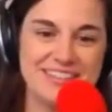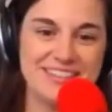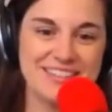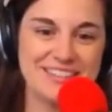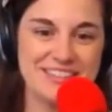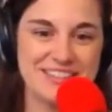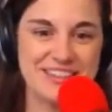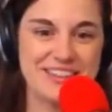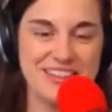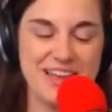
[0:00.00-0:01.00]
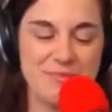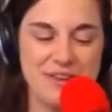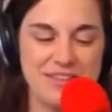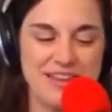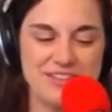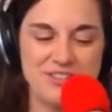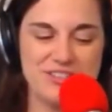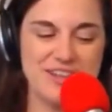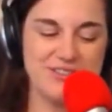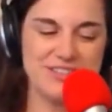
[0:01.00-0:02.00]
because, I mean, that just
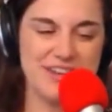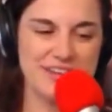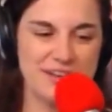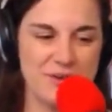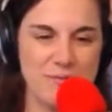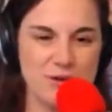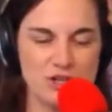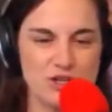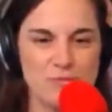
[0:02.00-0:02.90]
sounds like emotional